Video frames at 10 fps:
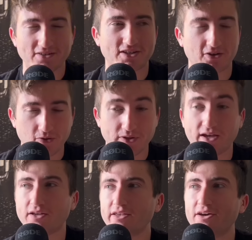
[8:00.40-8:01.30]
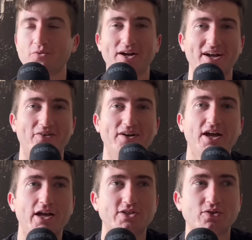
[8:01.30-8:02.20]
like, oh yeah, wow.
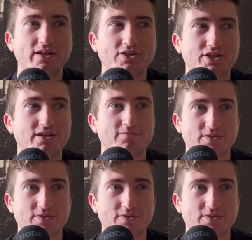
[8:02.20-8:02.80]
So then she